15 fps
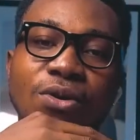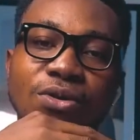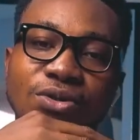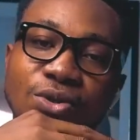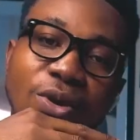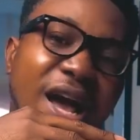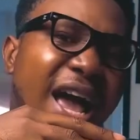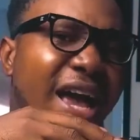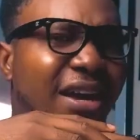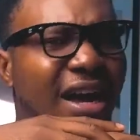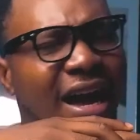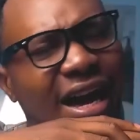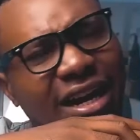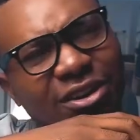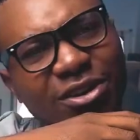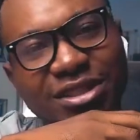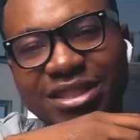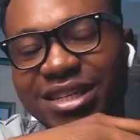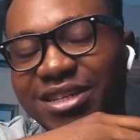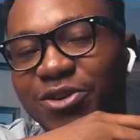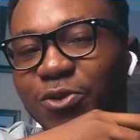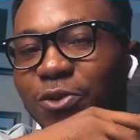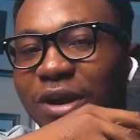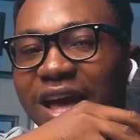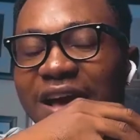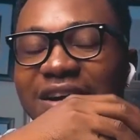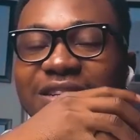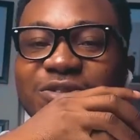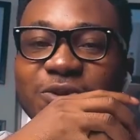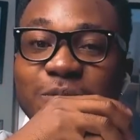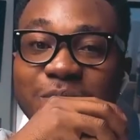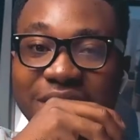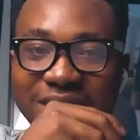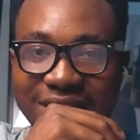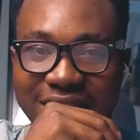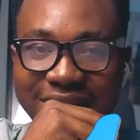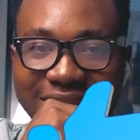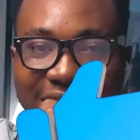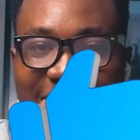so I don't think you like to miss that.